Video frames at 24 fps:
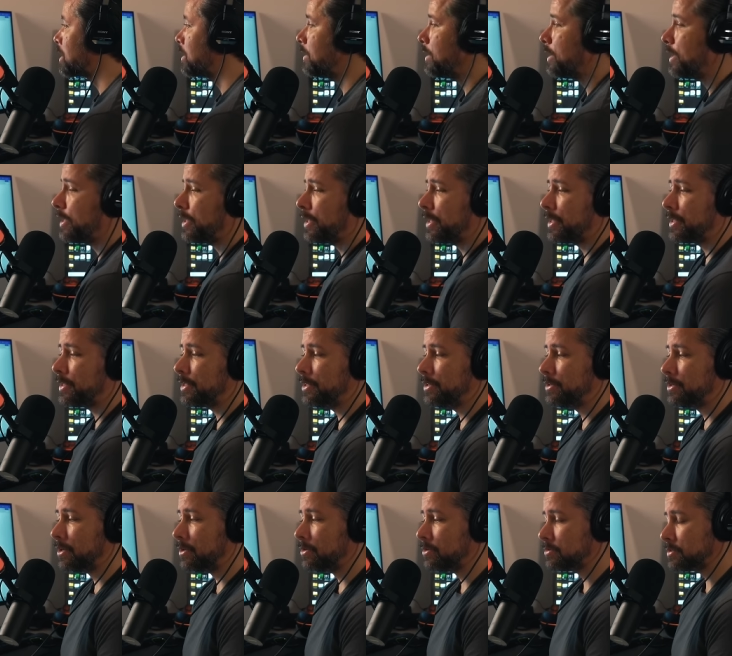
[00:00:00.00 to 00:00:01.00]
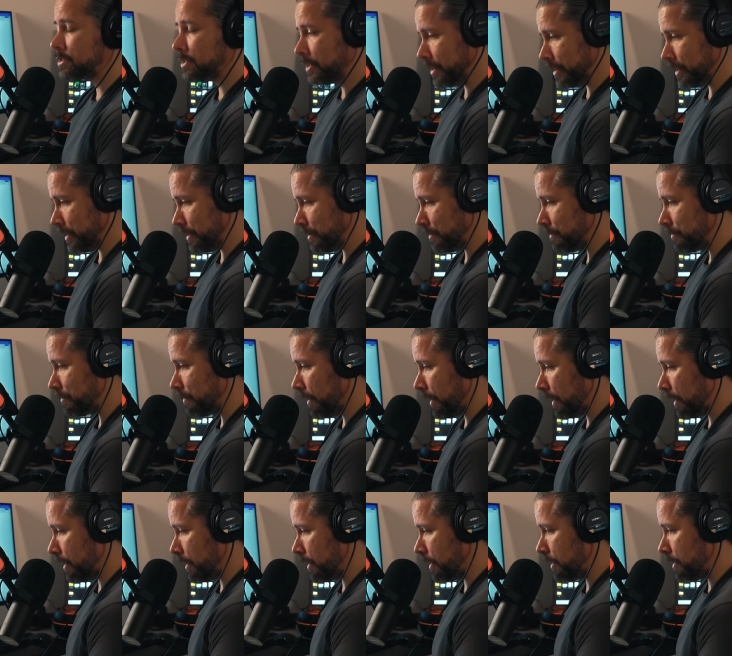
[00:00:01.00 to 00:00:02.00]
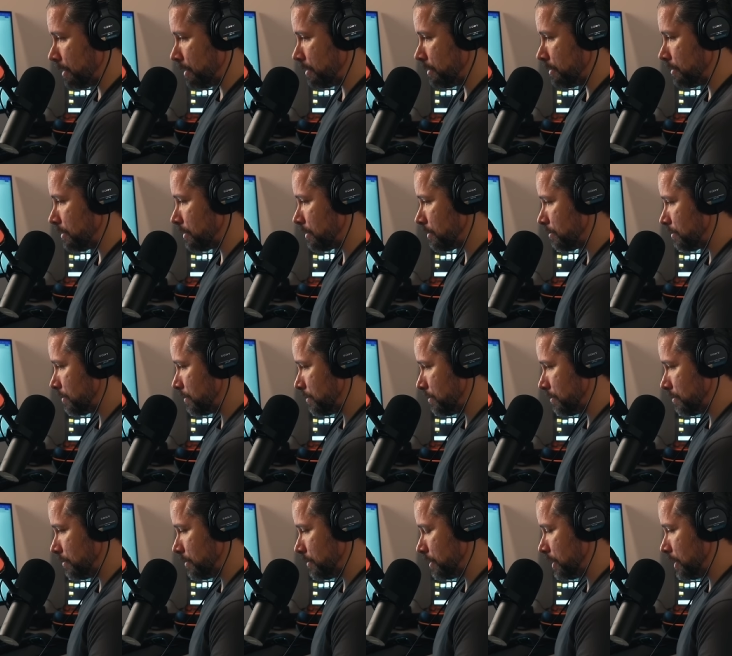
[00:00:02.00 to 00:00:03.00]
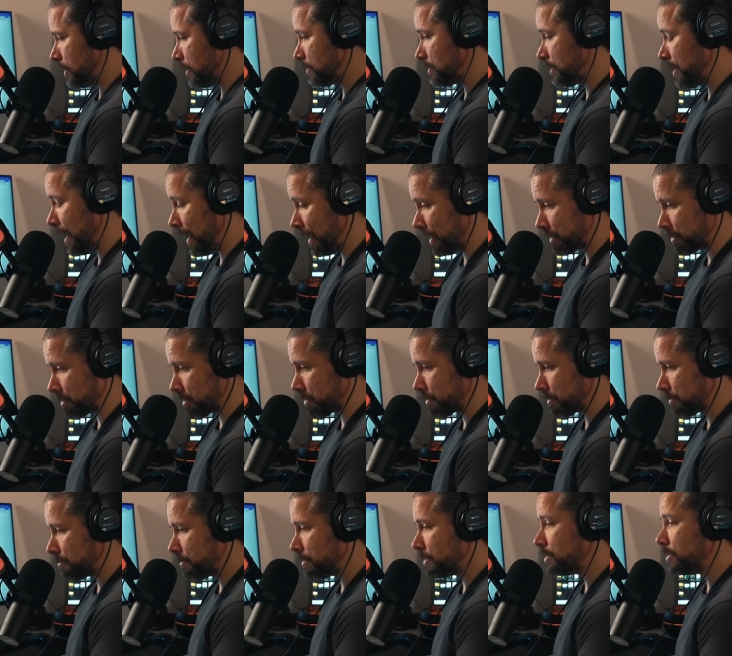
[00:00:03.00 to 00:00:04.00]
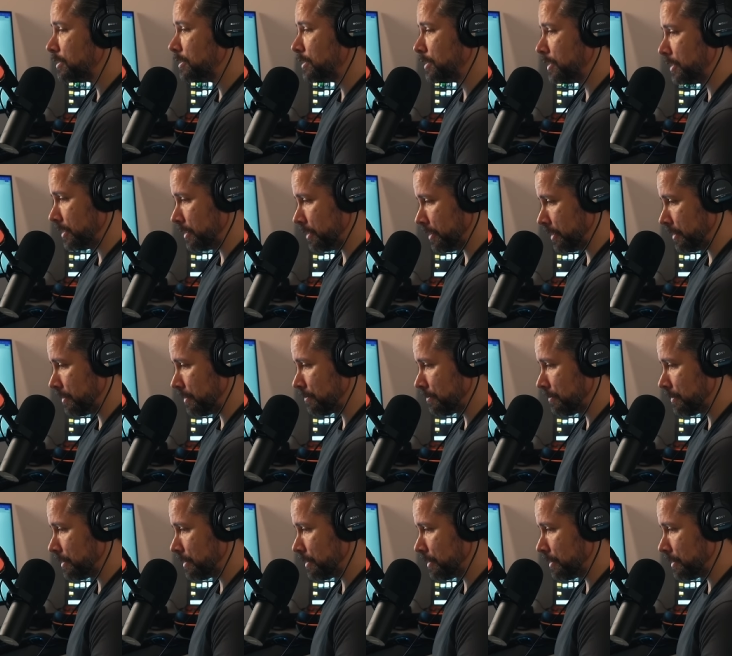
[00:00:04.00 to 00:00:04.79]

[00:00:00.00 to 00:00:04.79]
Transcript: And he goes in and attacks Dee Dee.